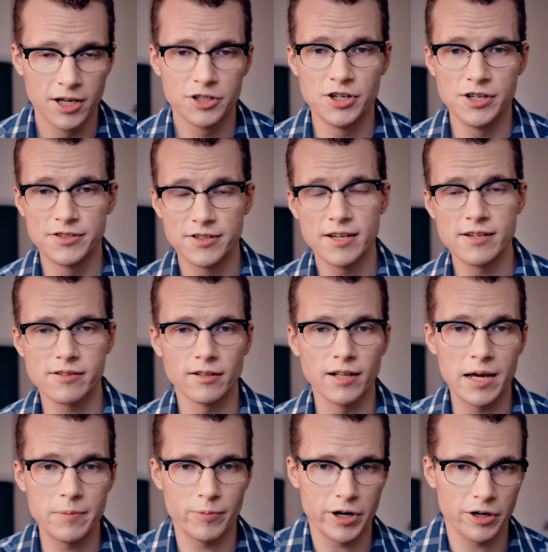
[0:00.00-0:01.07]
She sees the
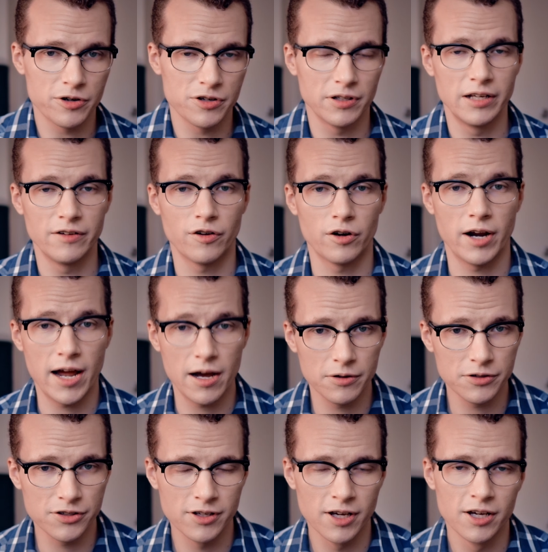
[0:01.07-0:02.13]
Lightbringers leave her
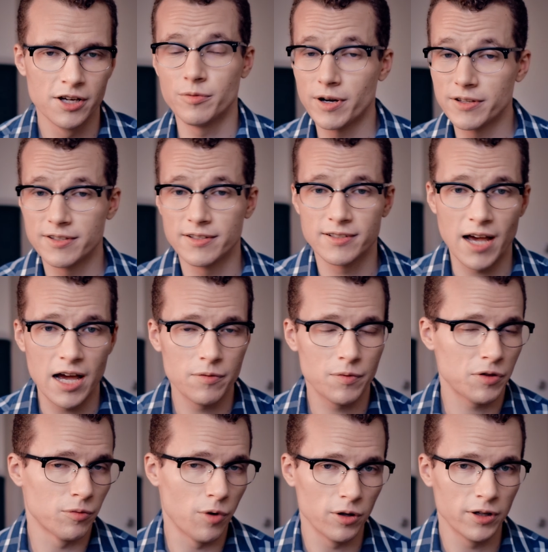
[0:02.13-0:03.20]
house, she runs inside
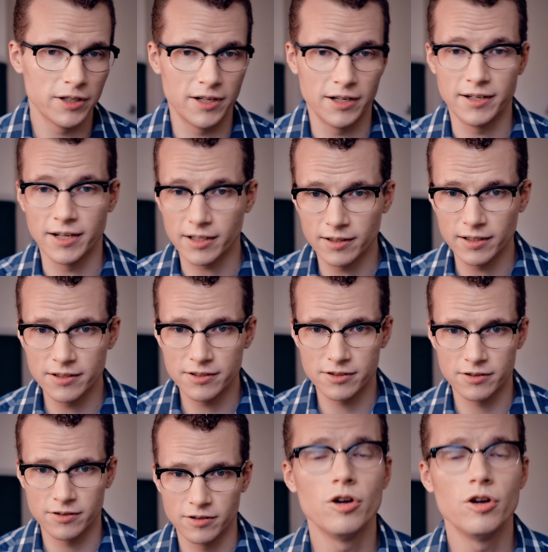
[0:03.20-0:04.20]
with Roland and Nicholas,